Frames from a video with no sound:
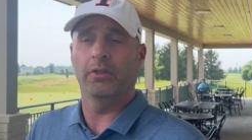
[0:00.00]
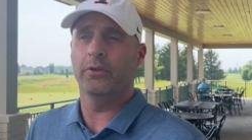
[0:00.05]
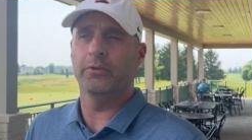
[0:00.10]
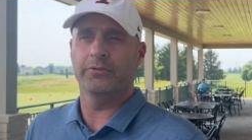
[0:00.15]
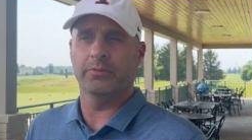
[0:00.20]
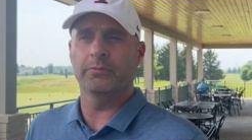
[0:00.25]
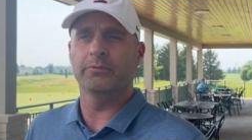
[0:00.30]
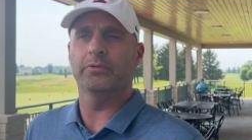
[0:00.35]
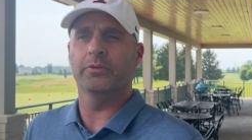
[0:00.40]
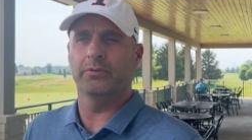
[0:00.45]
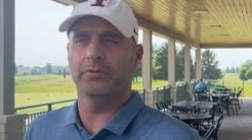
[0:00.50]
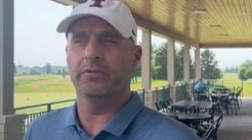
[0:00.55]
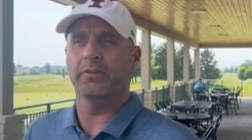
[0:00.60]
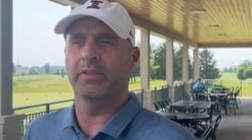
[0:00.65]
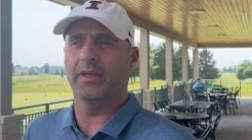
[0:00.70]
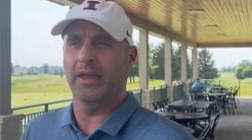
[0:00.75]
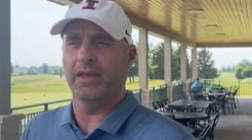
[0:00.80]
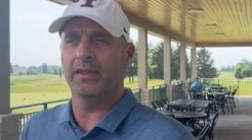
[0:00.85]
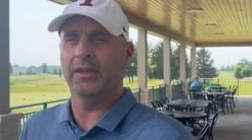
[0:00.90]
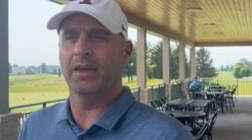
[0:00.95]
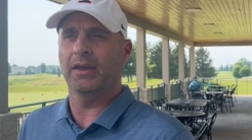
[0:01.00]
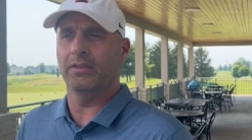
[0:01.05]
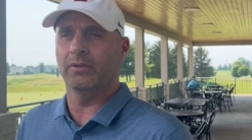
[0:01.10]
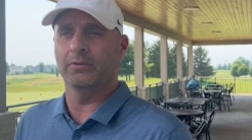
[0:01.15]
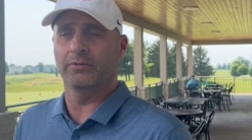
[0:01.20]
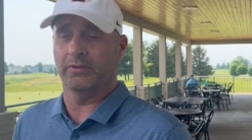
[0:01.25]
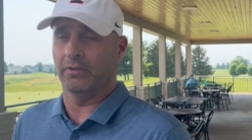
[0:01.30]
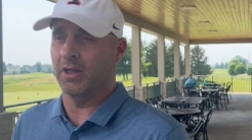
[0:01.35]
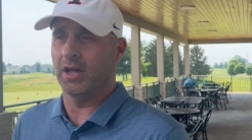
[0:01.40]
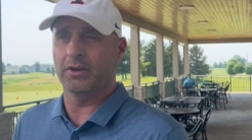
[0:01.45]
there's some truth to that. Yeah,
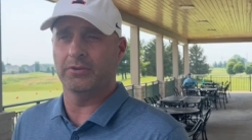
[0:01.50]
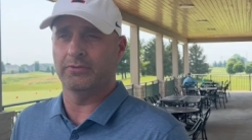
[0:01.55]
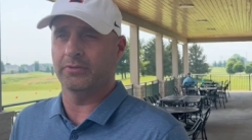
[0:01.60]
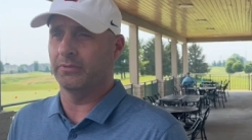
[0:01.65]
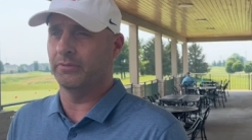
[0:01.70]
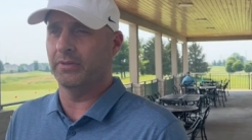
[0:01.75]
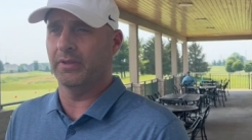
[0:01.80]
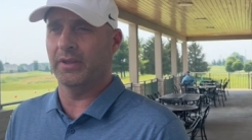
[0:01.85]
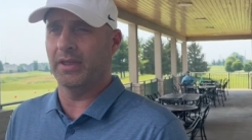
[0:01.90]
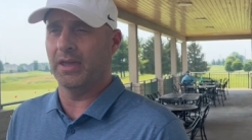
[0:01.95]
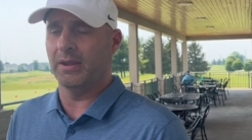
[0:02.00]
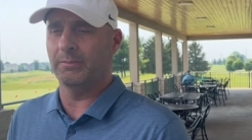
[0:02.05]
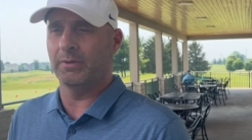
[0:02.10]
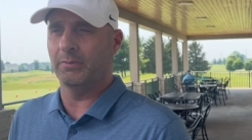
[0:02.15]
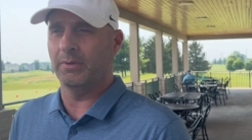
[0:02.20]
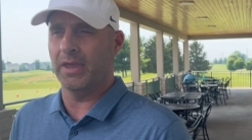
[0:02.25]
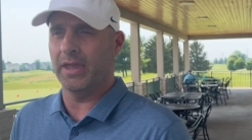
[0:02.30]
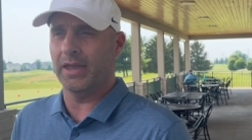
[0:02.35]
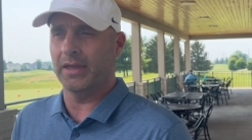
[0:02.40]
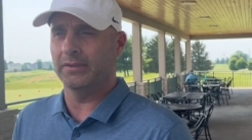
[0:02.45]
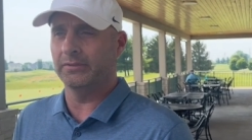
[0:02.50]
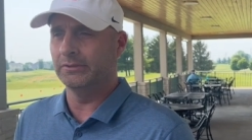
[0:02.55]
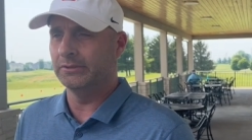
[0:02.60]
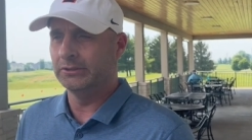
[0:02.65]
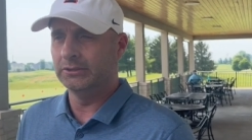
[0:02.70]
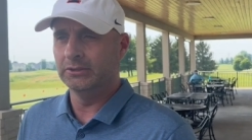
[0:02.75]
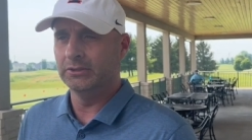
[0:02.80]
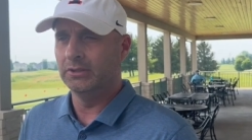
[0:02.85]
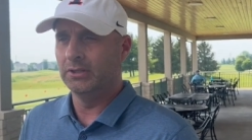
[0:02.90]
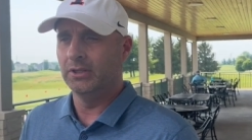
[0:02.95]
there's a lot of truth to that. I mean, we
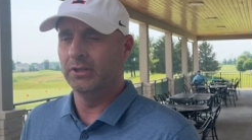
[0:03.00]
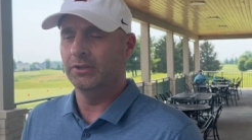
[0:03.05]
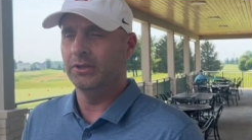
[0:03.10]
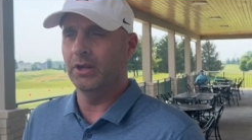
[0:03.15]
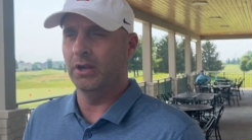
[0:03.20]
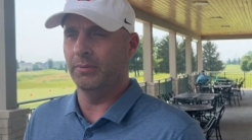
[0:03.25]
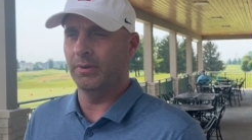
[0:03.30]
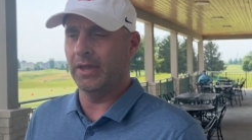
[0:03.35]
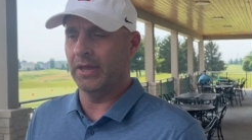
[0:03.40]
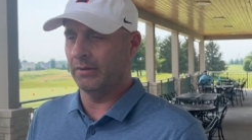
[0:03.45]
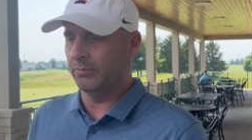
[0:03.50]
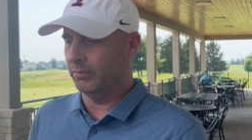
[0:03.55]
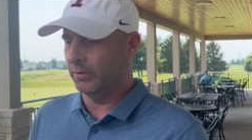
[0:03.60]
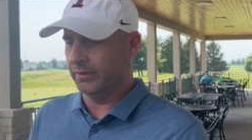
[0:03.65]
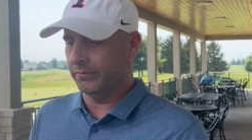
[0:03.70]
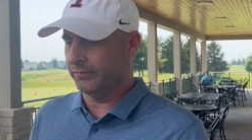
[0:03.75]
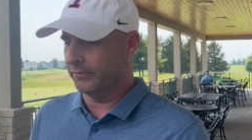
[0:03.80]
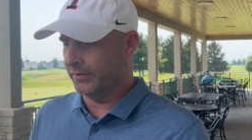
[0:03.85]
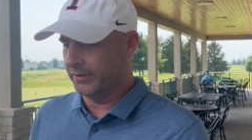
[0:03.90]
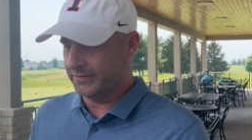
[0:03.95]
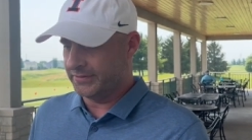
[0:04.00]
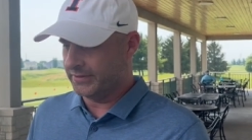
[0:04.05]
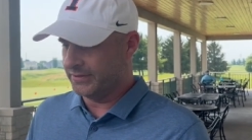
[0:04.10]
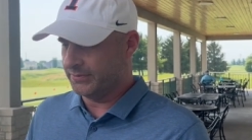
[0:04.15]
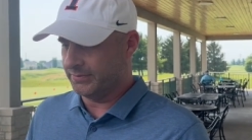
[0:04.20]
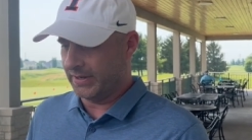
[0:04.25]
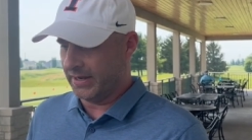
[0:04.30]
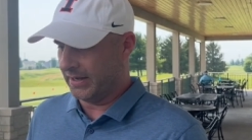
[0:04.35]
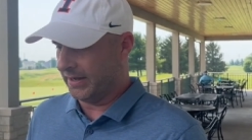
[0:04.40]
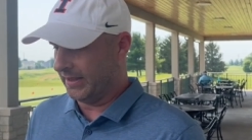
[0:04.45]
had what, for
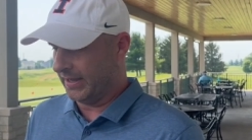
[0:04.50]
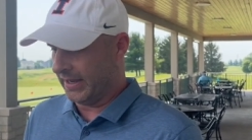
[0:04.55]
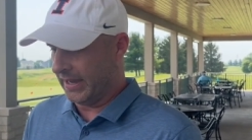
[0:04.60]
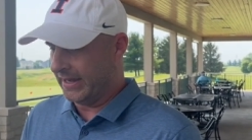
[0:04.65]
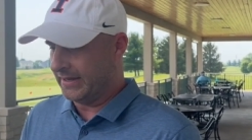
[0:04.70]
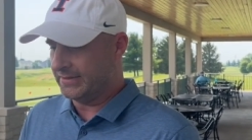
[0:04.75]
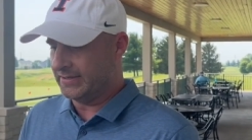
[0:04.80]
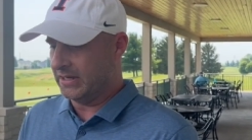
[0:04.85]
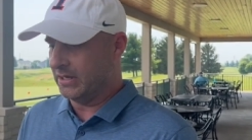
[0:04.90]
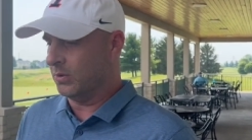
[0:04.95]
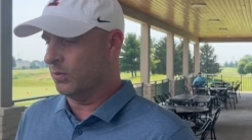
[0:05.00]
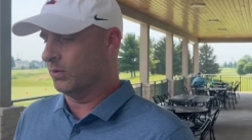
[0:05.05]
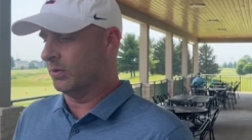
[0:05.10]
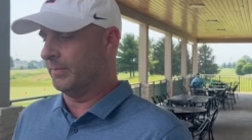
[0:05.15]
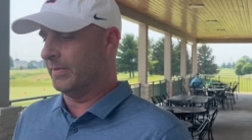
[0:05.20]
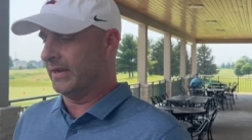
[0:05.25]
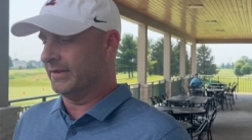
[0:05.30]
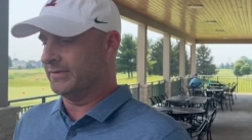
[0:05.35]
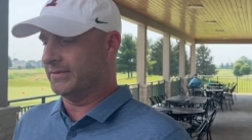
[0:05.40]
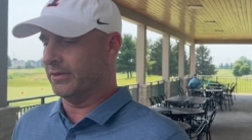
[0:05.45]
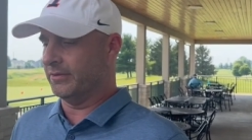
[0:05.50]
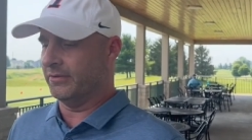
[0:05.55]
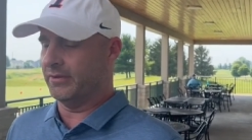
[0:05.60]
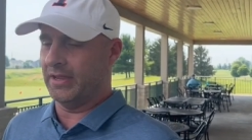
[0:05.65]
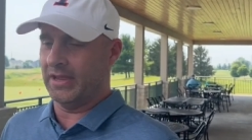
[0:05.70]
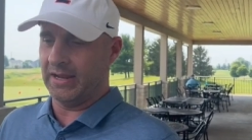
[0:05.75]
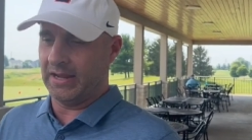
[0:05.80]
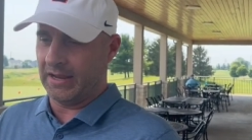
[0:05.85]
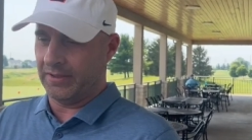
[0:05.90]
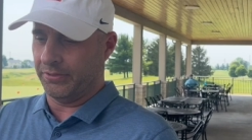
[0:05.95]
instance, we had, I think, 18 quarterbacks the other
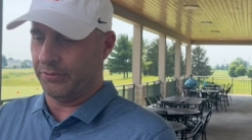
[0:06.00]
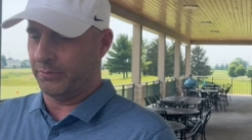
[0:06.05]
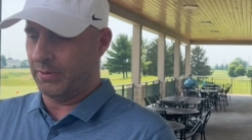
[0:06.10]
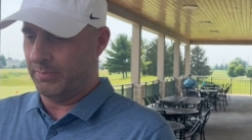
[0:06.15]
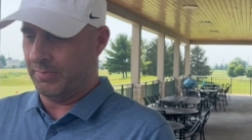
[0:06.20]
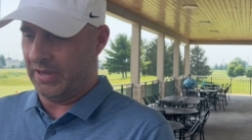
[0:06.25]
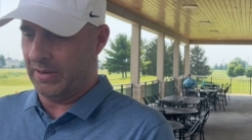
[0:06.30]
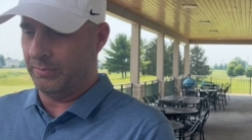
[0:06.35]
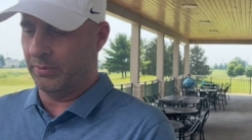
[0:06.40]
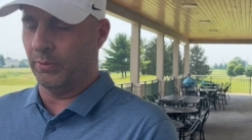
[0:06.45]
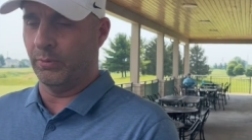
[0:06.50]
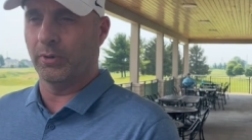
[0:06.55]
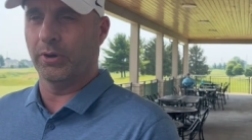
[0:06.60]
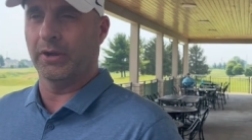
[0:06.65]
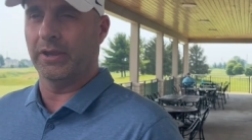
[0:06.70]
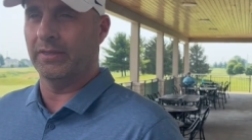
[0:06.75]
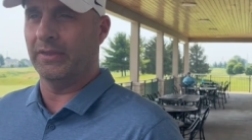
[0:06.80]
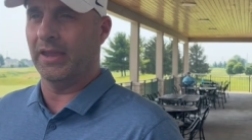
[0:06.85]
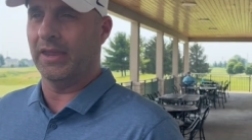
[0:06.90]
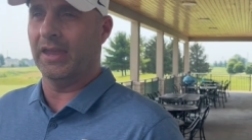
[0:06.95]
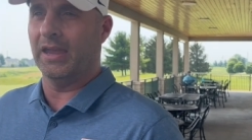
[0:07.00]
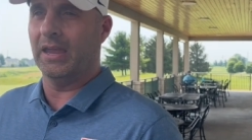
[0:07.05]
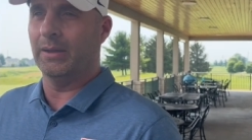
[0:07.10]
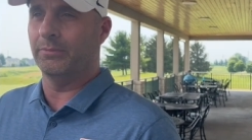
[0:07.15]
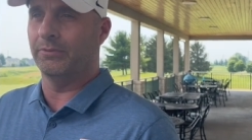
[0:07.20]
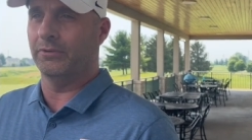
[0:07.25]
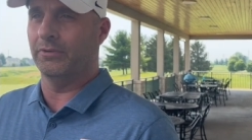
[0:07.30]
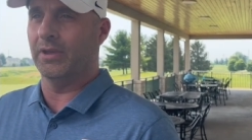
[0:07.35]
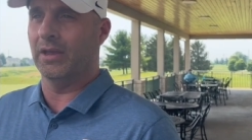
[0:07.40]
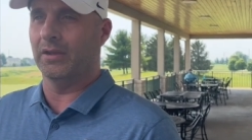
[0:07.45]
day, and we had three people working the
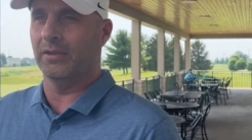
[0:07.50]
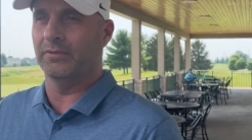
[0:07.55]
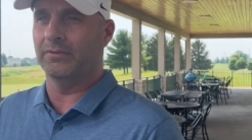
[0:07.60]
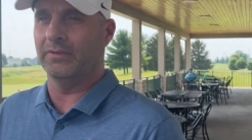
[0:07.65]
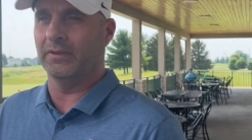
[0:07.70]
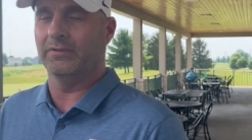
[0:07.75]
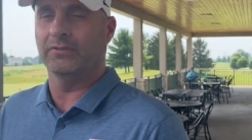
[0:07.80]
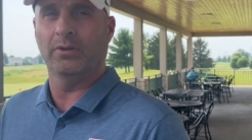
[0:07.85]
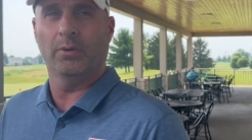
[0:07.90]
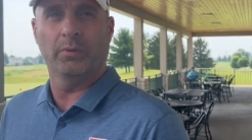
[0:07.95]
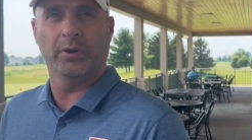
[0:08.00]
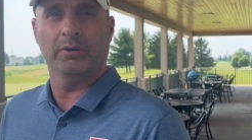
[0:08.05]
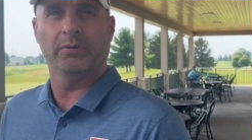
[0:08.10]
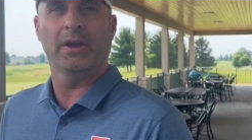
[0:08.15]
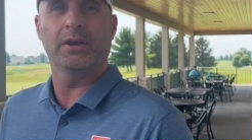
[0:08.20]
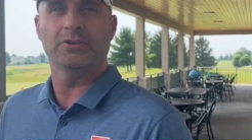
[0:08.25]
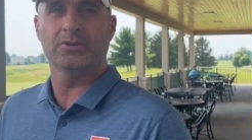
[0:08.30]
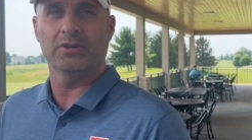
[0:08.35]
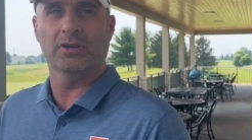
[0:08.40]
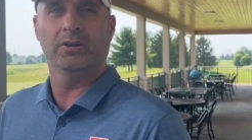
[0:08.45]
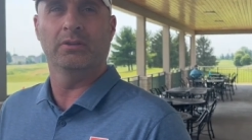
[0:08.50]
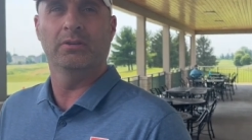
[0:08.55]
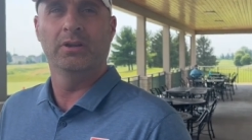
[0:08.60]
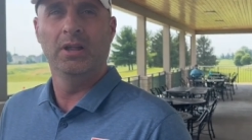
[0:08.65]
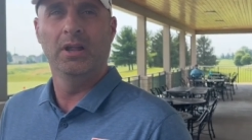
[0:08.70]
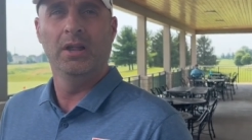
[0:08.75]
camp, sure. So you had a 6-to-1 ratio.